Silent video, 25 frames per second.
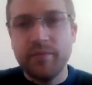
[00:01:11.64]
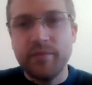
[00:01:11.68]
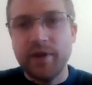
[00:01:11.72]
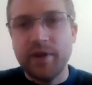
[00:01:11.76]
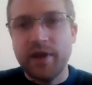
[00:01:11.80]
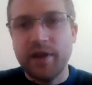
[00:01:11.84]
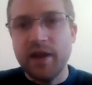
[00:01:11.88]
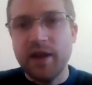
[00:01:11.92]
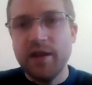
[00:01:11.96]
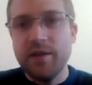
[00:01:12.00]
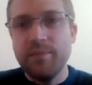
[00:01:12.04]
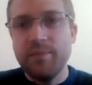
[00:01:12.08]

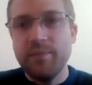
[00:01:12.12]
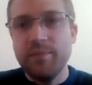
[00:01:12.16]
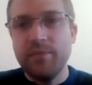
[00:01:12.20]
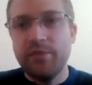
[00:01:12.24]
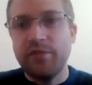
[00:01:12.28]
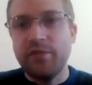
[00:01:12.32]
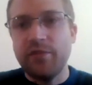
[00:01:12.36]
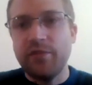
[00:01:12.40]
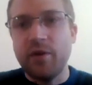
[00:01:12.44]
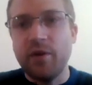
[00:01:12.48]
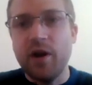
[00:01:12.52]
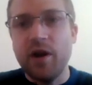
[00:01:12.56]
Okay,
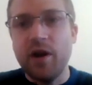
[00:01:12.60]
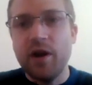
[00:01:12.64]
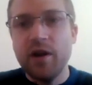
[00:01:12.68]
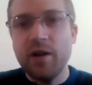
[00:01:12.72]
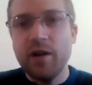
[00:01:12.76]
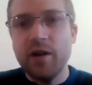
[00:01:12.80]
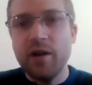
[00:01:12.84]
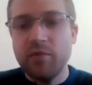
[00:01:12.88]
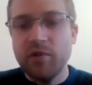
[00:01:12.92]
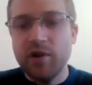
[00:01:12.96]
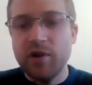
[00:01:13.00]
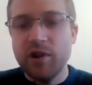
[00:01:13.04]
so
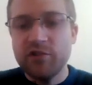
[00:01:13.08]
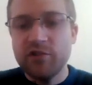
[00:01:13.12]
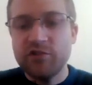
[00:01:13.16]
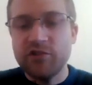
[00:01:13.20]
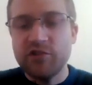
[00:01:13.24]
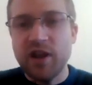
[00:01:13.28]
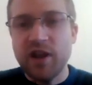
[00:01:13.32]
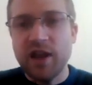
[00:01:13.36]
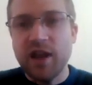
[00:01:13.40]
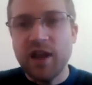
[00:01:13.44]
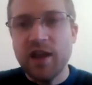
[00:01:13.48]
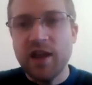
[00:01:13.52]
high
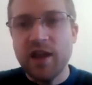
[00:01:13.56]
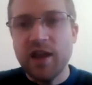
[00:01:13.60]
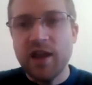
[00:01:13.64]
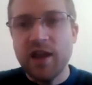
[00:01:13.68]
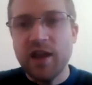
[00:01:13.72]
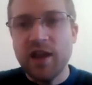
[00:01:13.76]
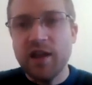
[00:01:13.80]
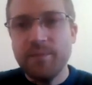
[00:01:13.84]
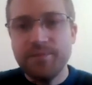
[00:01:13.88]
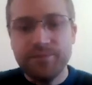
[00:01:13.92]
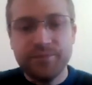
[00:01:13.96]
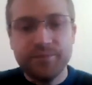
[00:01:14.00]
pressure
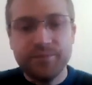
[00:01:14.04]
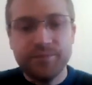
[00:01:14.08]
air,